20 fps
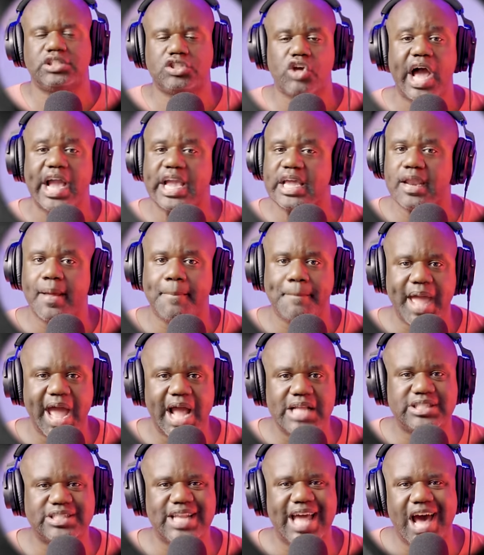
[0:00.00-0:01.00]
So I can
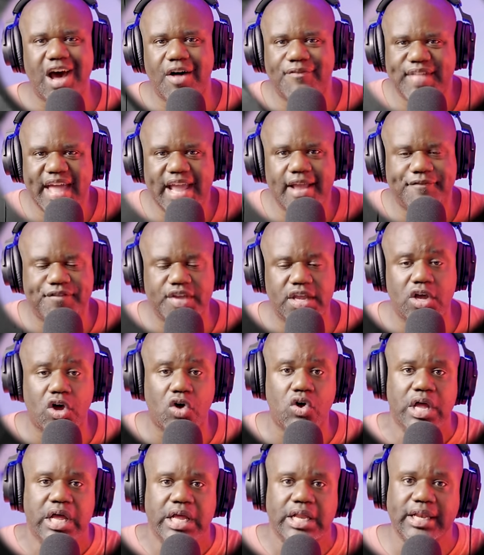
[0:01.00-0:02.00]
imagine how they
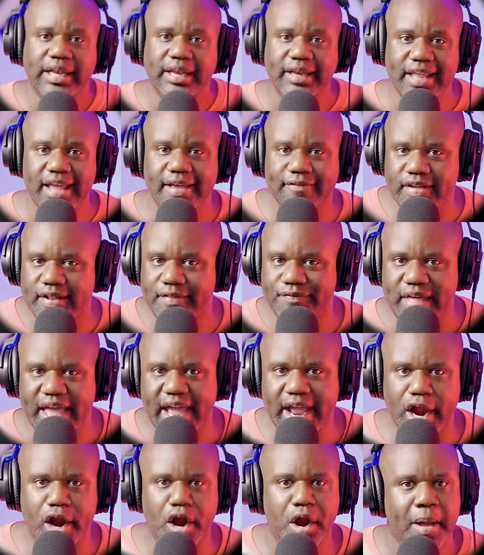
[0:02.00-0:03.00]
feel living
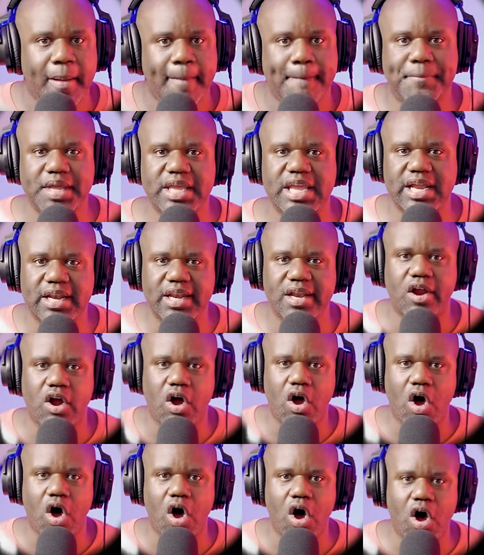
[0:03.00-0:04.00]
there, being there
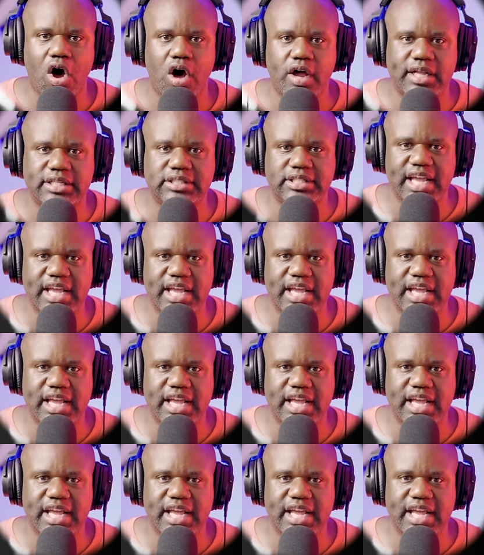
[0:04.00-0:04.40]
all the